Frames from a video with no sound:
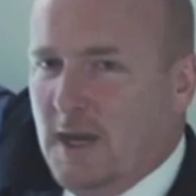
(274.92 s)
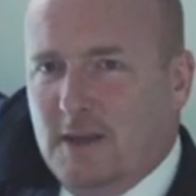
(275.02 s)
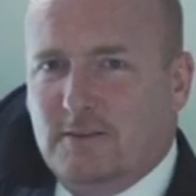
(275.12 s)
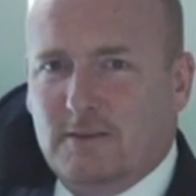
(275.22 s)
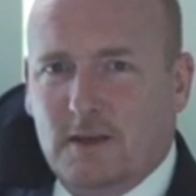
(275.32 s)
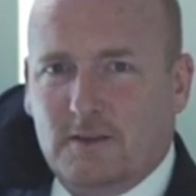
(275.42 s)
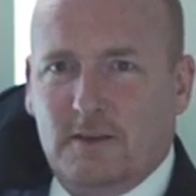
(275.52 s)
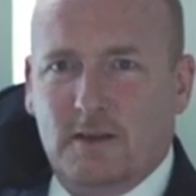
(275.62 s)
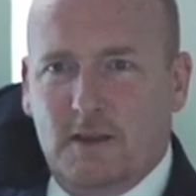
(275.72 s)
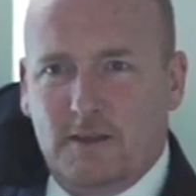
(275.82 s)
is
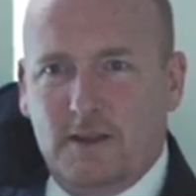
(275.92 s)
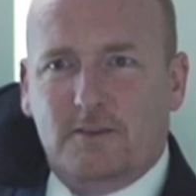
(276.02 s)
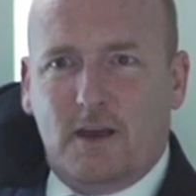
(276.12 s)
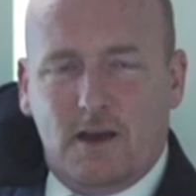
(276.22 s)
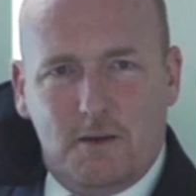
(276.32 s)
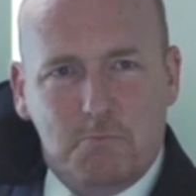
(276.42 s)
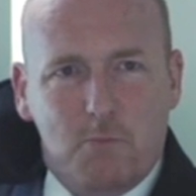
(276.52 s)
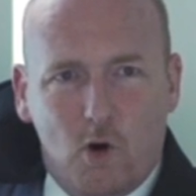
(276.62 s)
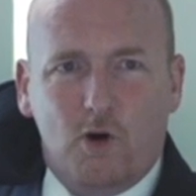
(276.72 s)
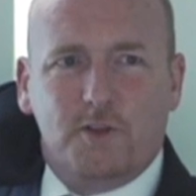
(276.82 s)
that there's
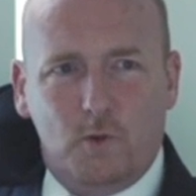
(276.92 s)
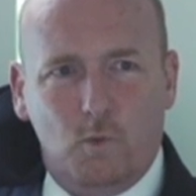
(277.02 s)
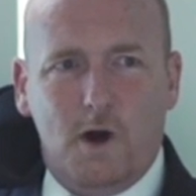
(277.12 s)
more than